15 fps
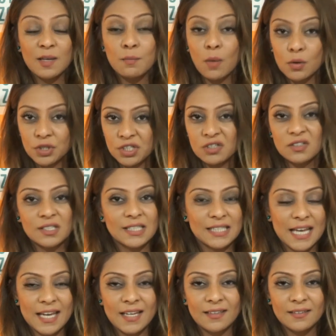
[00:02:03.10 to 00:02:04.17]
emotional
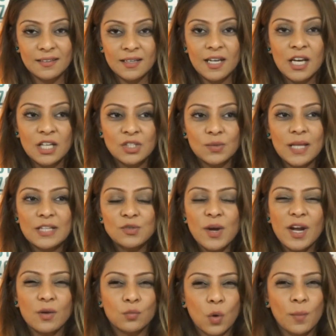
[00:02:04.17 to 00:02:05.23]
state. So that's
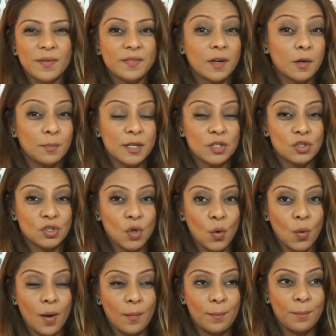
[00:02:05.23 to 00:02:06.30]
why aromatherapy is
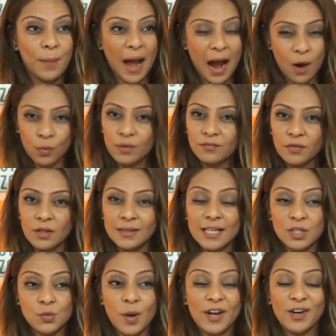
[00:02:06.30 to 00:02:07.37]
so powerful.
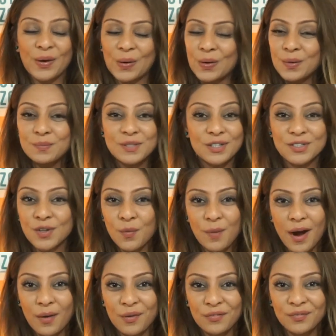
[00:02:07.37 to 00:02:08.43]
That's why herbs are so
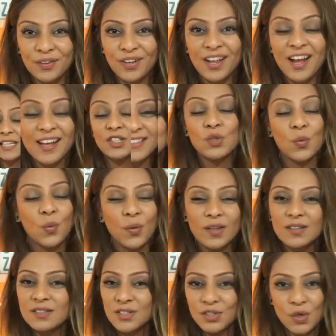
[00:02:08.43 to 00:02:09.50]
powerful. Essential
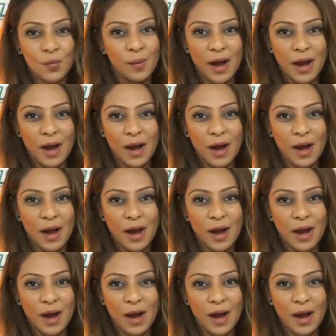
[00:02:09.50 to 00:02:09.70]
oils are so